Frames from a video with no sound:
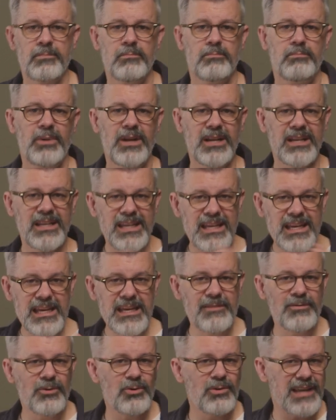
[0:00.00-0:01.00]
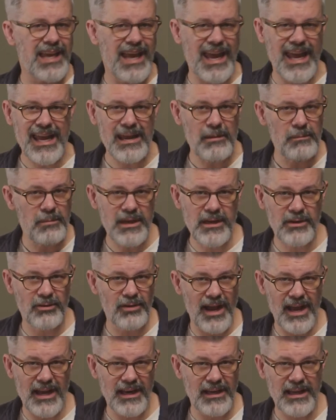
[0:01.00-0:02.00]
But evil can't be
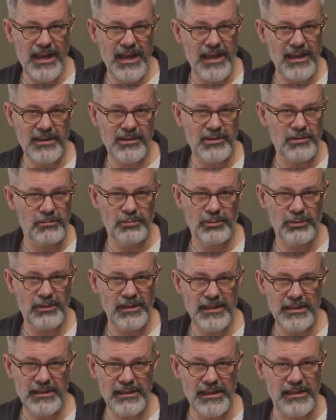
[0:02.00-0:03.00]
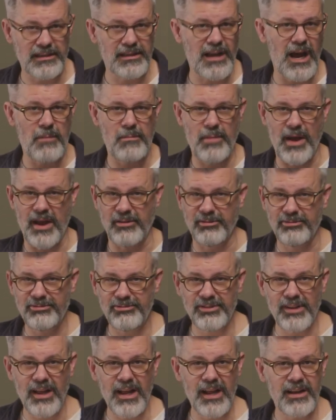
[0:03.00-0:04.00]
eradicated completely, not by a
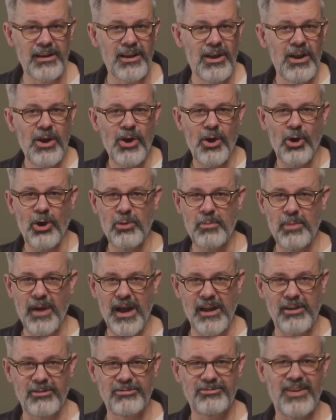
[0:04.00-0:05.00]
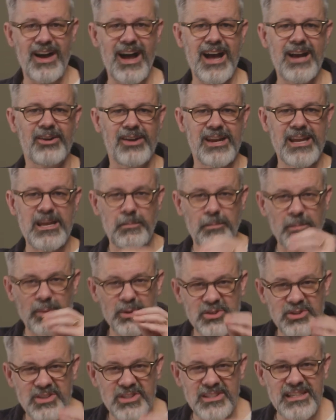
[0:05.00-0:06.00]
flood or by a fire. It
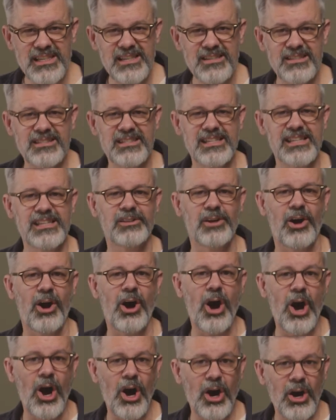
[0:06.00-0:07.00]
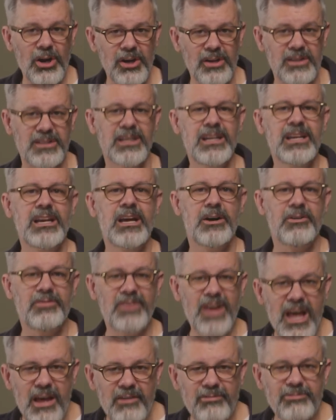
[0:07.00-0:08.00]
persists in the heart of
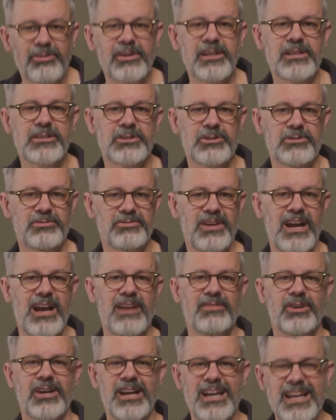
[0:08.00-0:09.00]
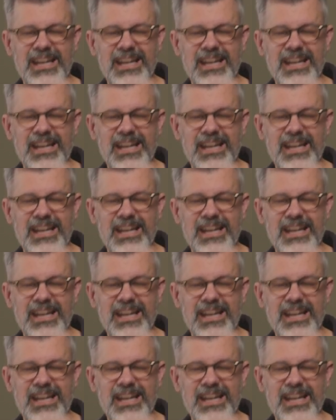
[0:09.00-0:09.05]
every survivor, and